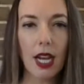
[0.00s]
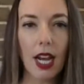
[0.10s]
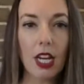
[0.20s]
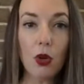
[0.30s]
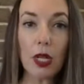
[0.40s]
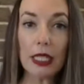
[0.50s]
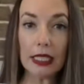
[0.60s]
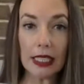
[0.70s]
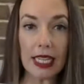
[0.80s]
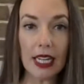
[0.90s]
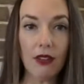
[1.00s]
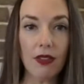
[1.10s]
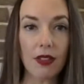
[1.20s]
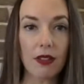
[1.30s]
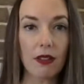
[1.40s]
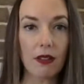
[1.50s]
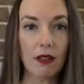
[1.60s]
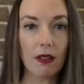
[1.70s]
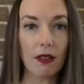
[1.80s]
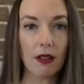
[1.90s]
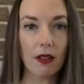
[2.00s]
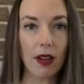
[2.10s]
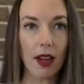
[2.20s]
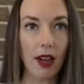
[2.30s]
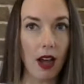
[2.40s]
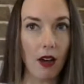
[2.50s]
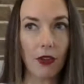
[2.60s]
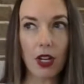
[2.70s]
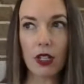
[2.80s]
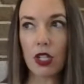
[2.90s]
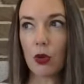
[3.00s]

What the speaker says: And you can leave a conference,